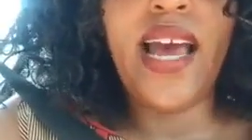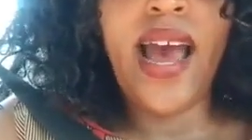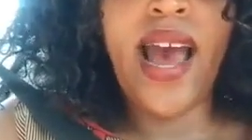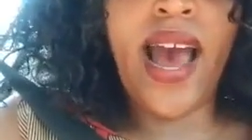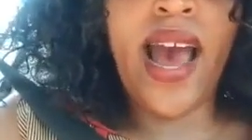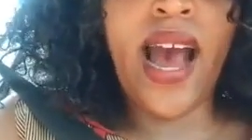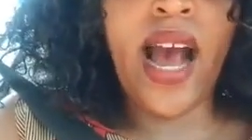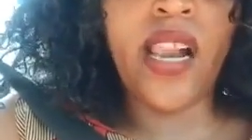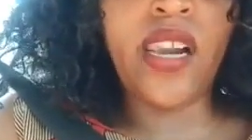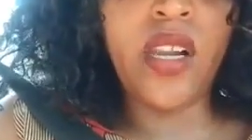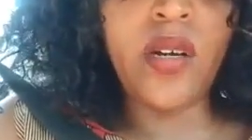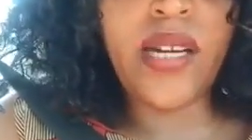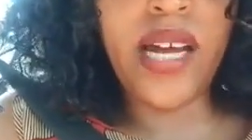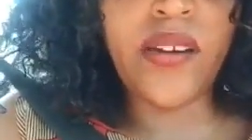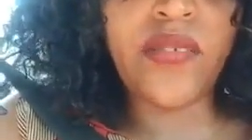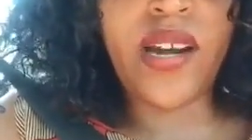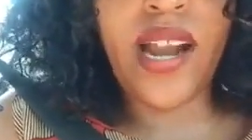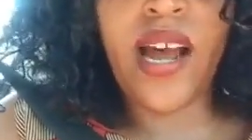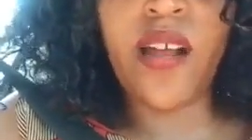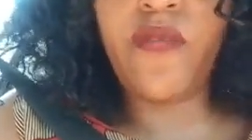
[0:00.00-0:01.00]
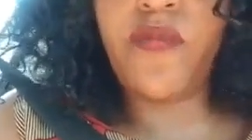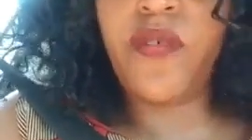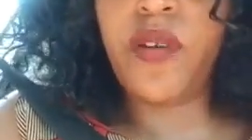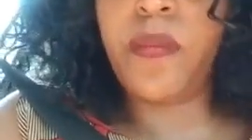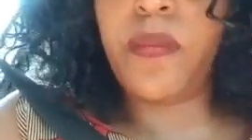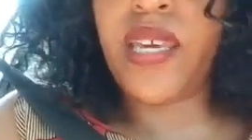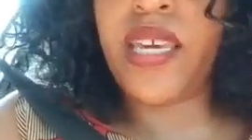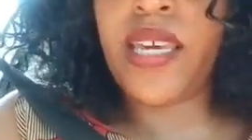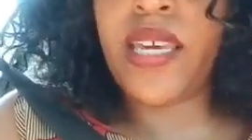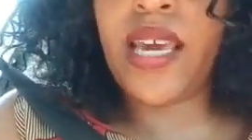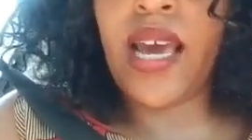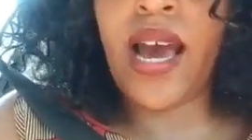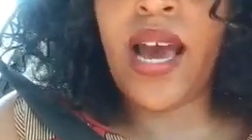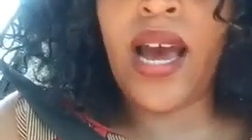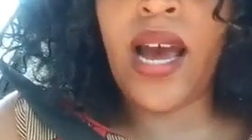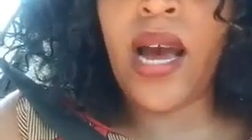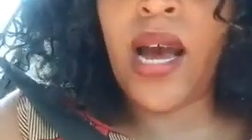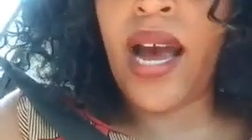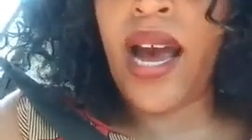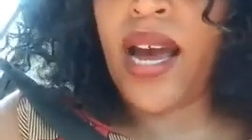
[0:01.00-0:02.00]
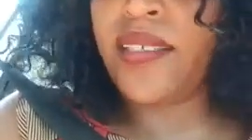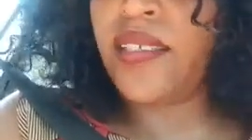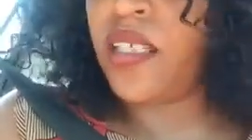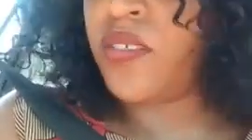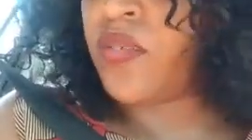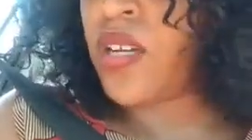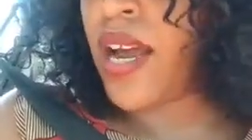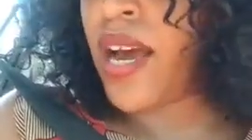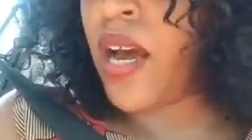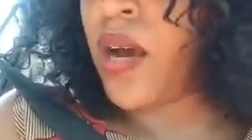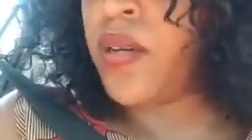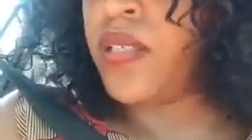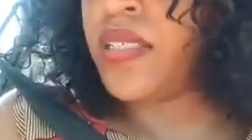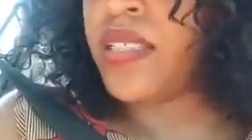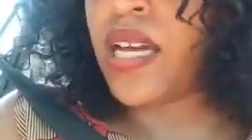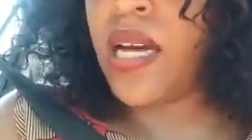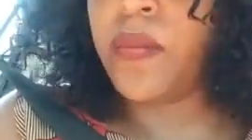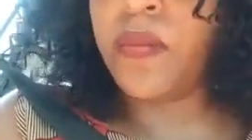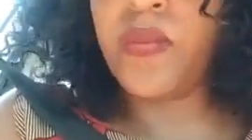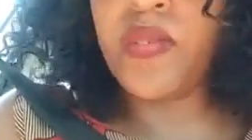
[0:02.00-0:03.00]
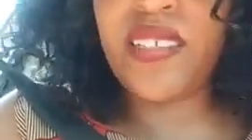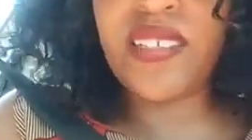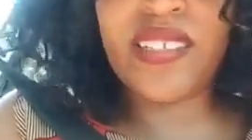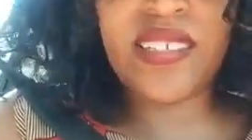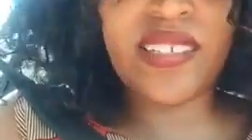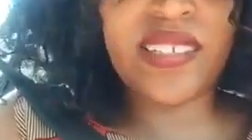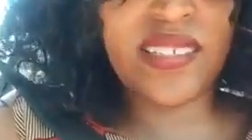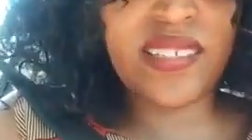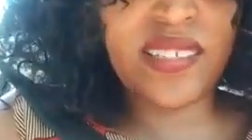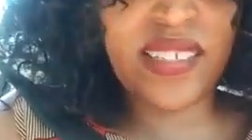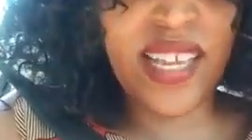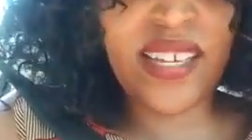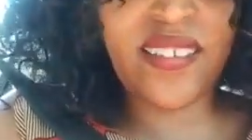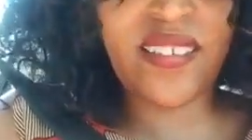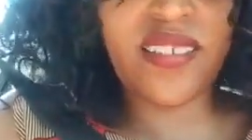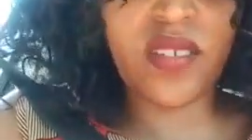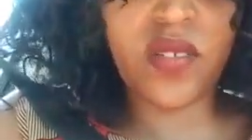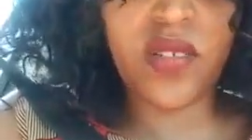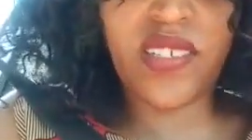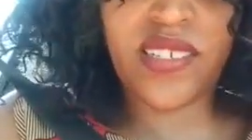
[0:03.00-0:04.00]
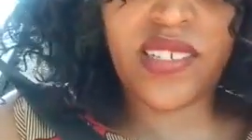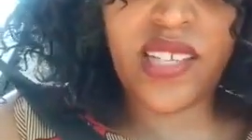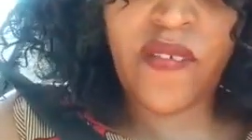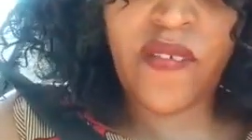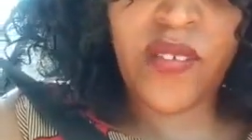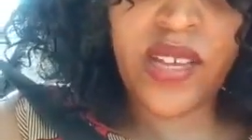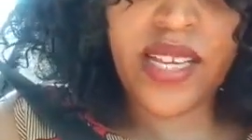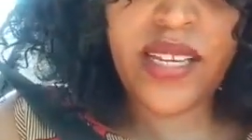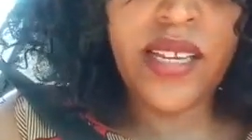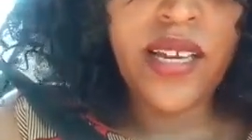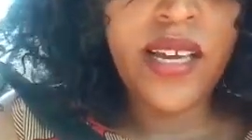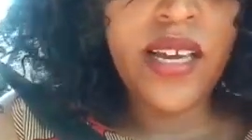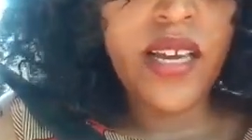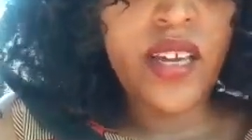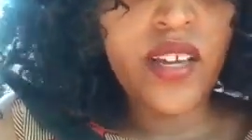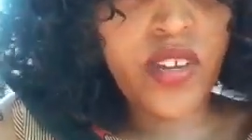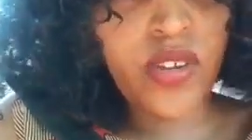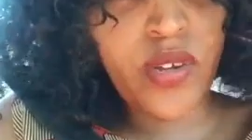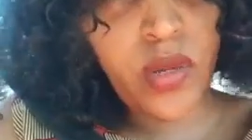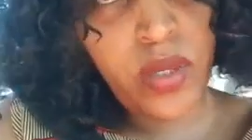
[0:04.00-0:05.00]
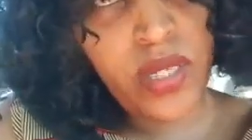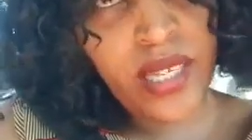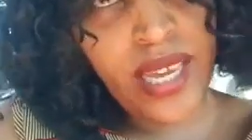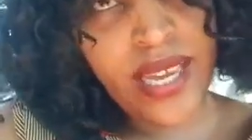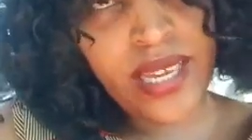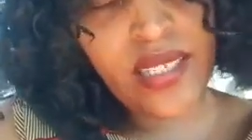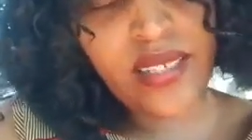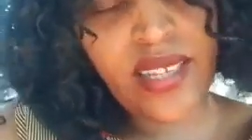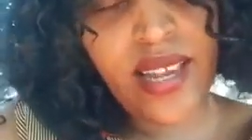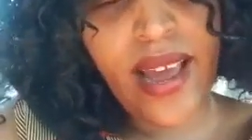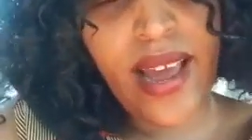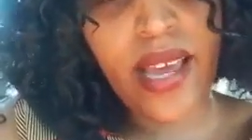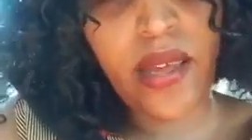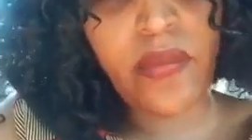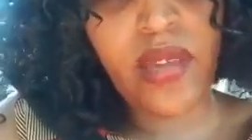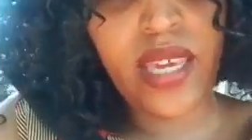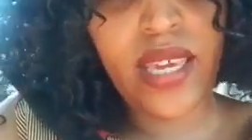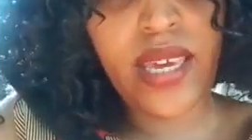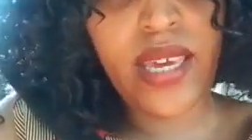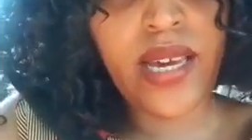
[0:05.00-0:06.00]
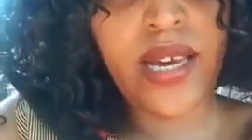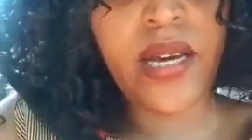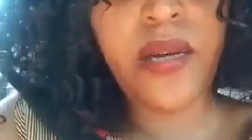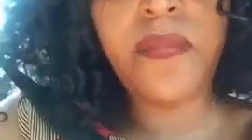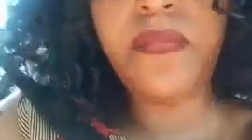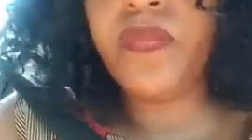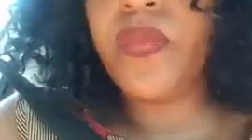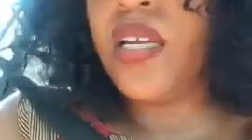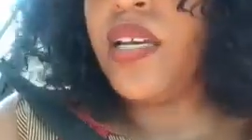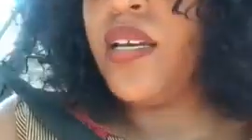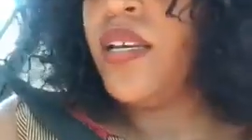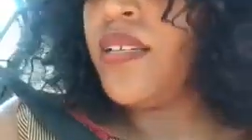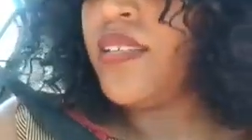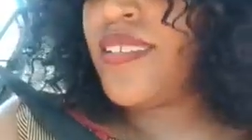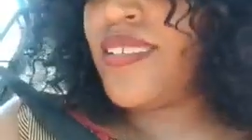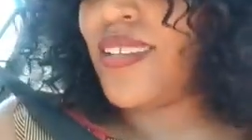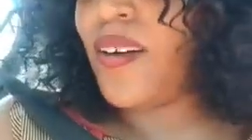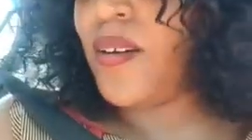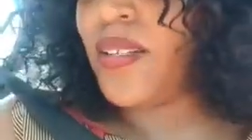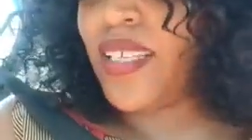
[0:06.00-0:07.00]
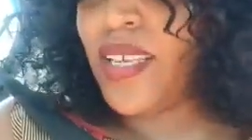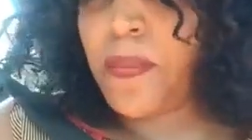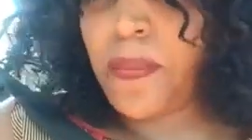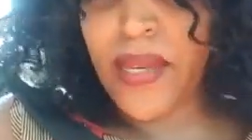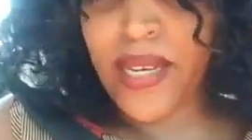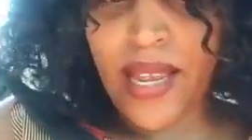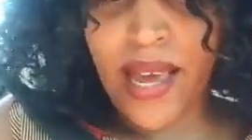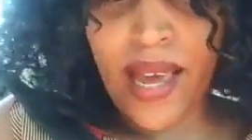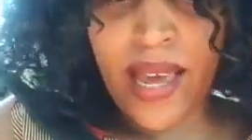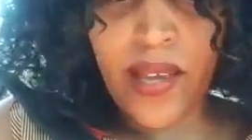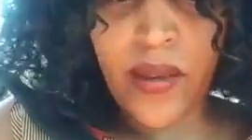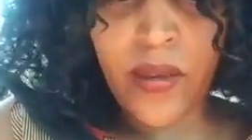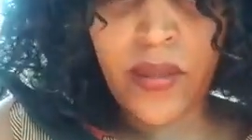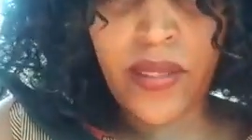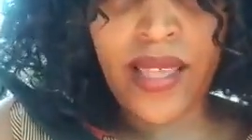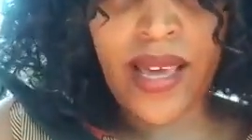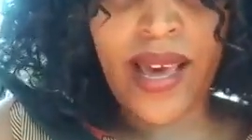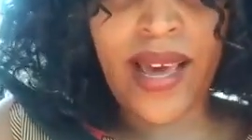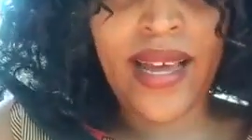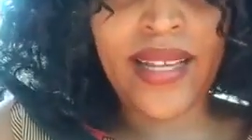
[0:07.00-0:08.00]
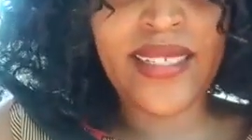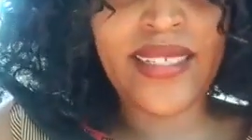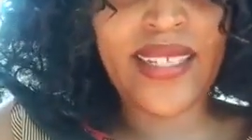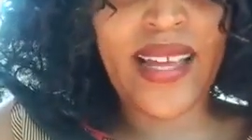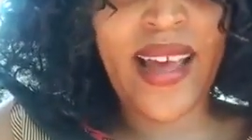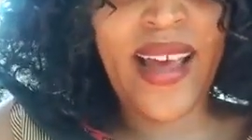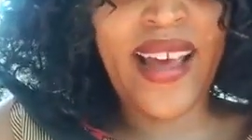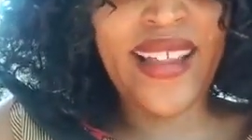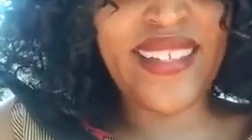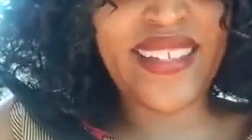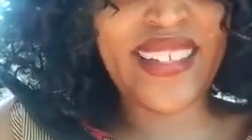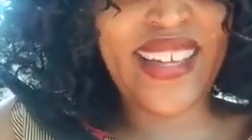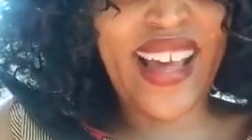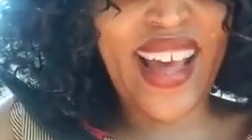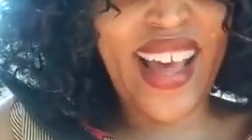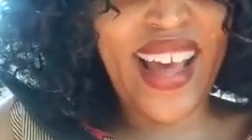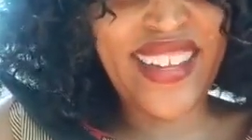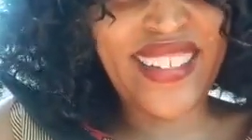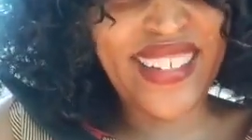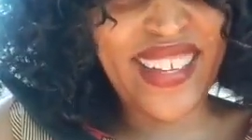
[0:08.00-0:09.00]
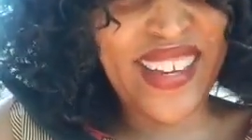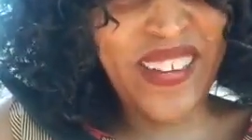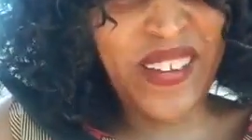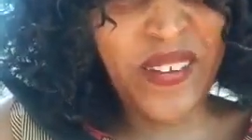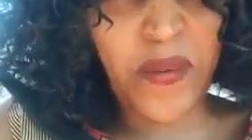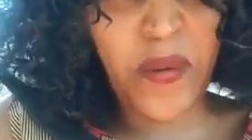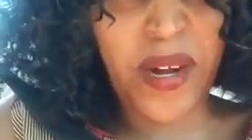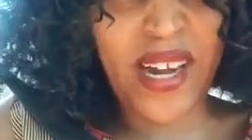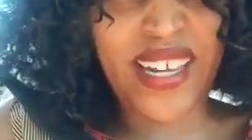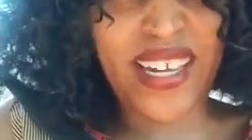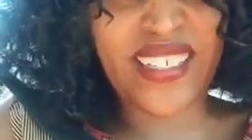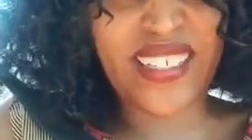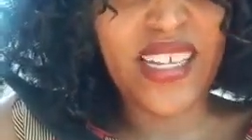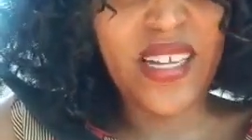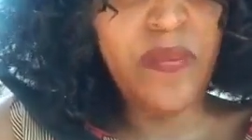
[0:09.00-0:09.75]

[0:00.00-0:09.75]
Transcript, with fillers: Uh, look around for me uh, at around um, six or seven UK time here. So keep an eye on that. And I tell you what,